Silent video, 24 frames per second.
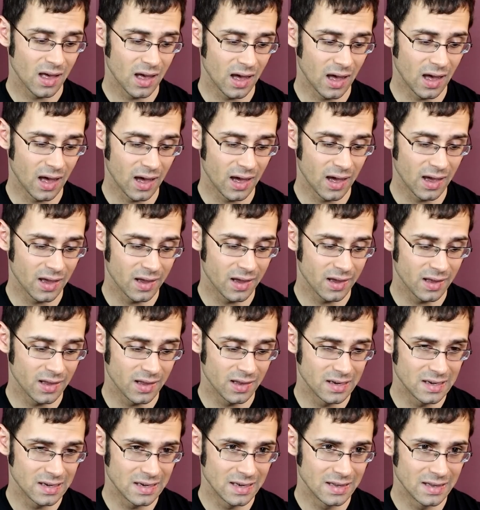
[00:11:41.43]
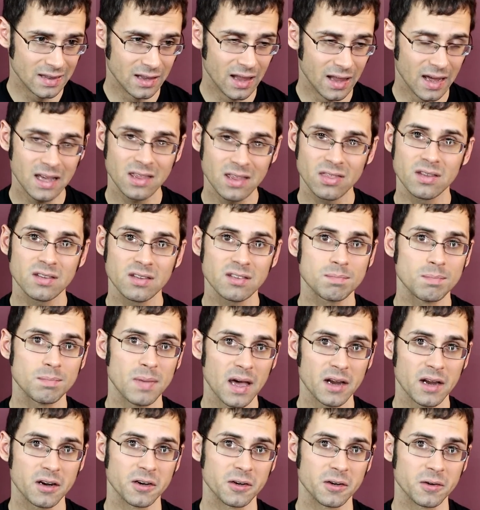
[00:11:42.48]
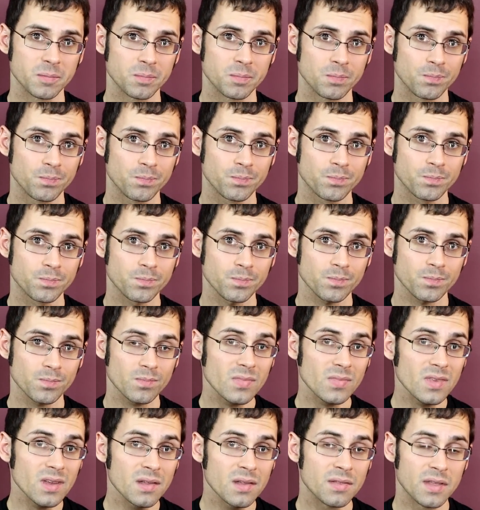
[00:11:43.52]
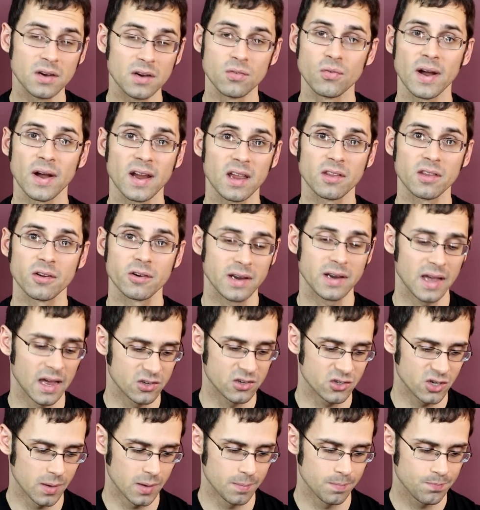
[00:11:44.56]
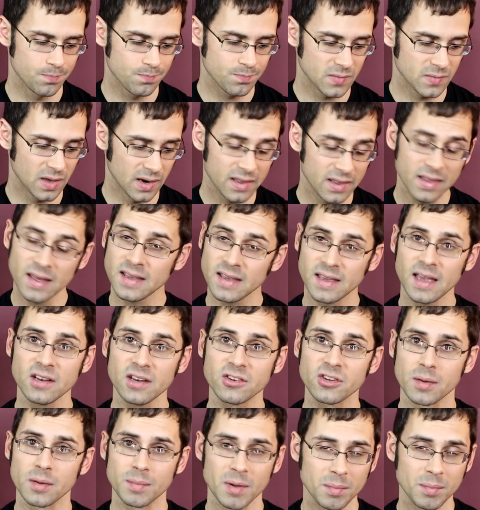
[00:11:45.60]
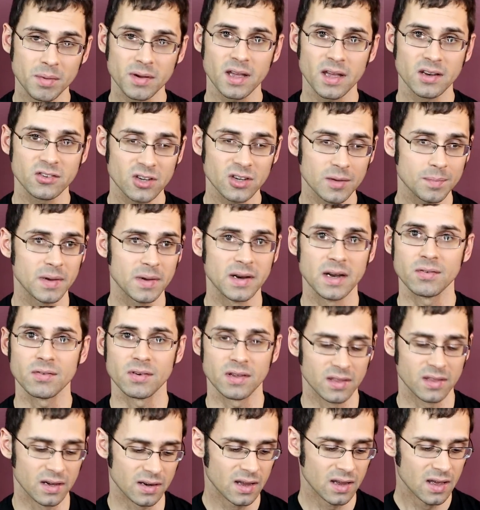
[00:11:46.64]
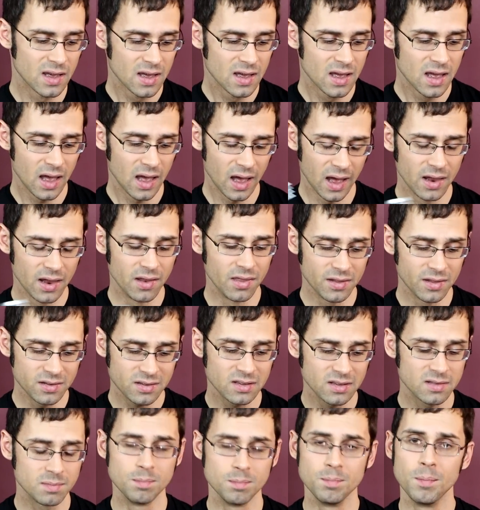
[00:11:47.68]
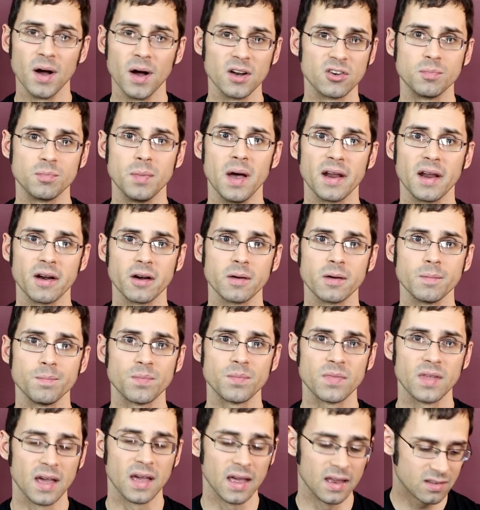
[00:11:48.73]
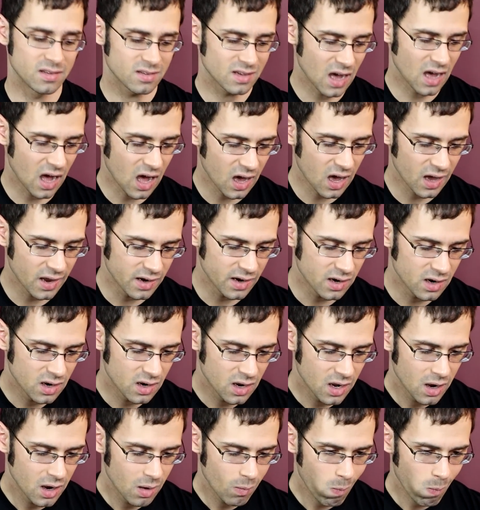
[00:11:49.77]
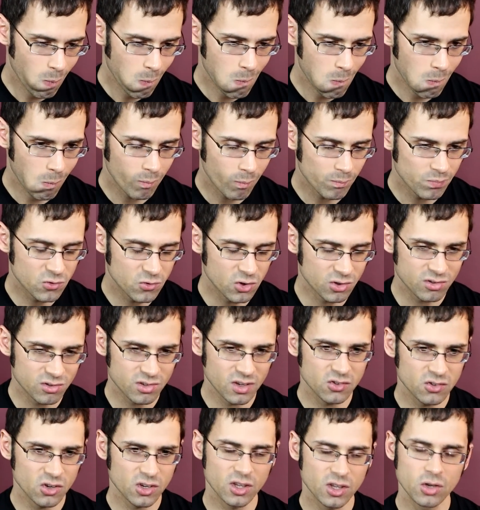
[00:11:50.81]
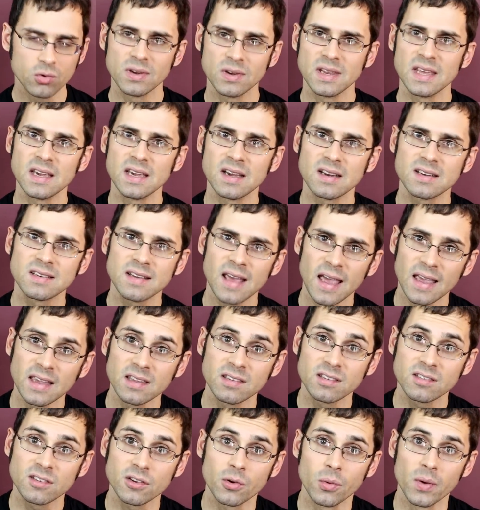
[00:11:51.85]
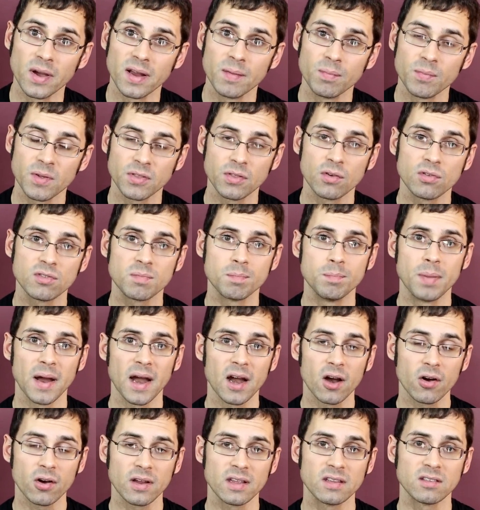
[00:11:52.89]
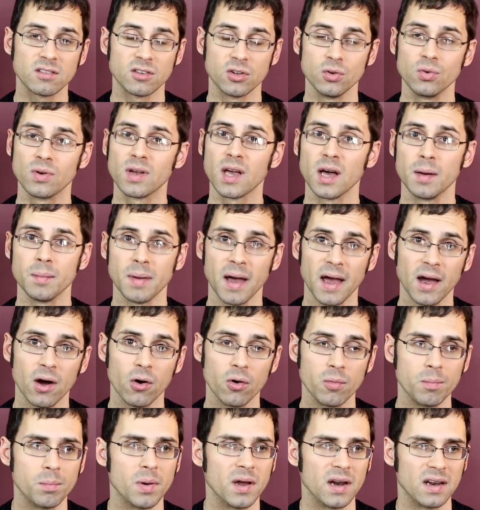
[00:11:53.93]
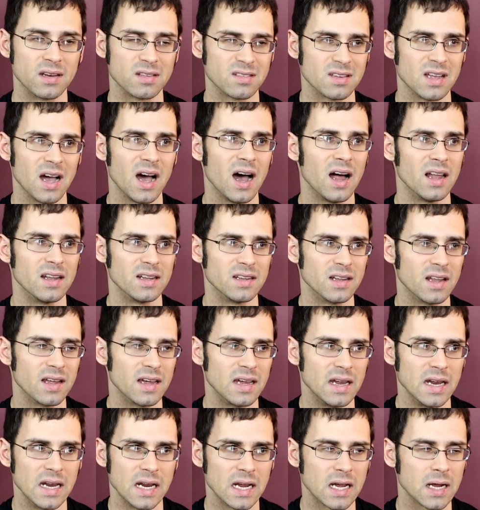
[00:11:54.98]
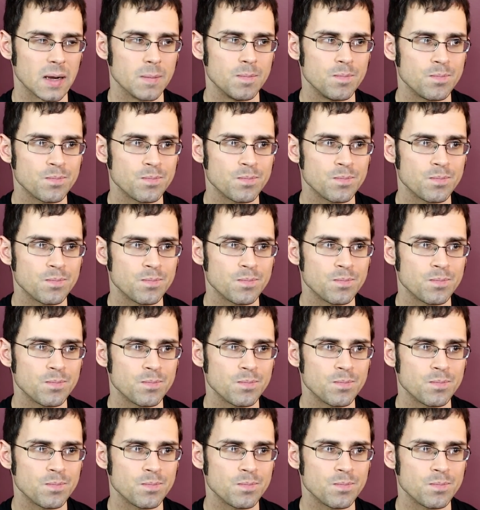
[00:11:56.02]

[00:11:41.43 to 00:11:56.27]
I like this better than regular ketchup, and I like ketchup. I put ketchup on everything. And this is much better. It's got just such a unique taste to it. Like those berries do come out, but it's not like